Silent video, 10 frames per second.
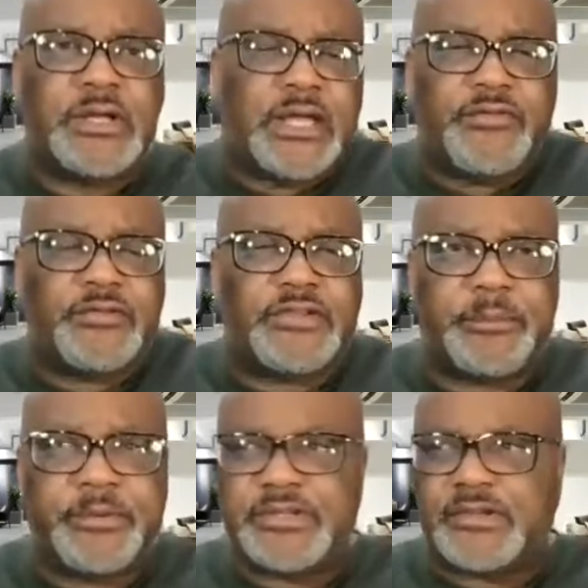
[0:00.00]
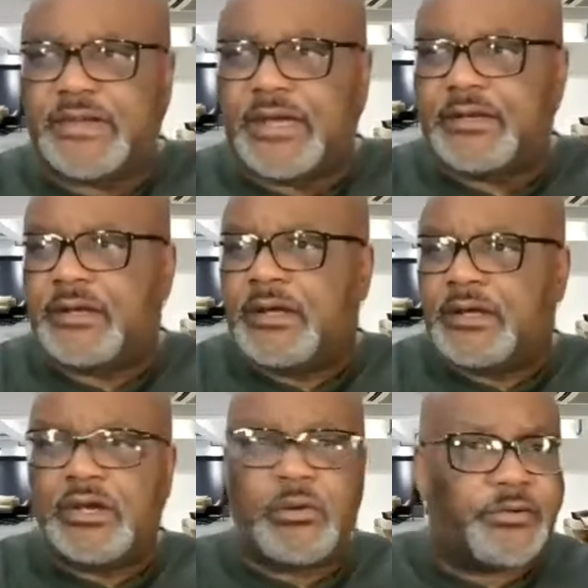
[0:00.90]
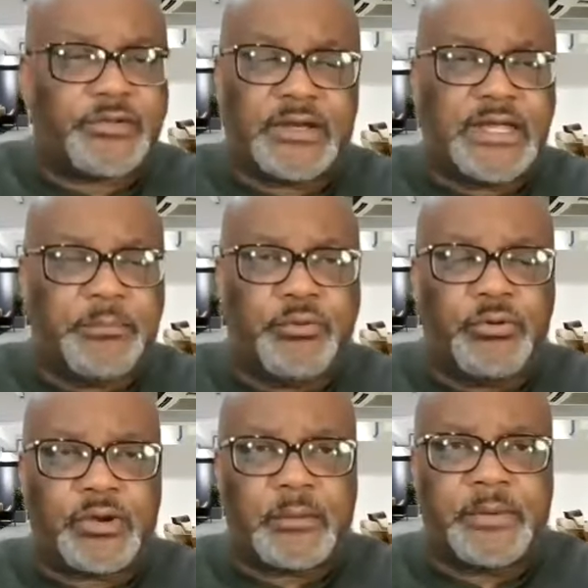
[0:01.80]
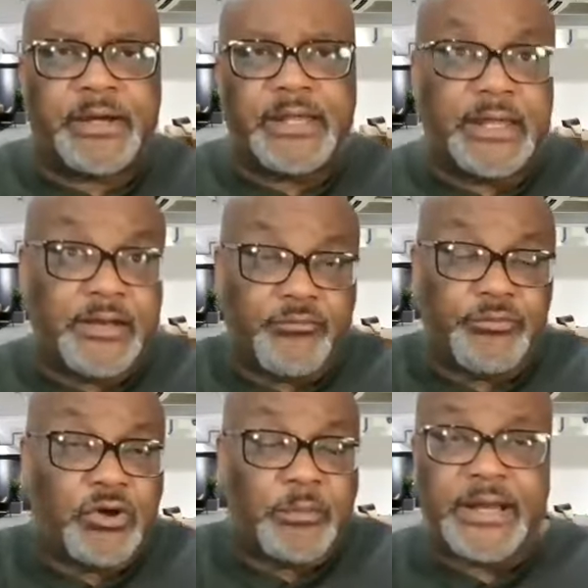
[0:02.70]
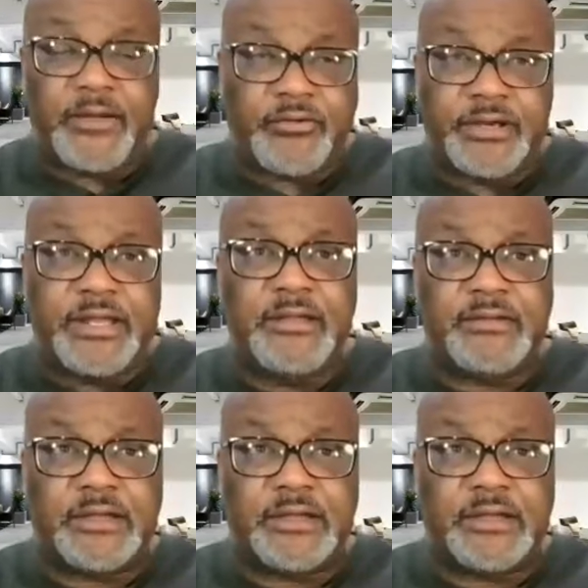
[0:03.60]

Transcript: if you simply just said you know we're just going to keep pulling our money and if nobody ever needs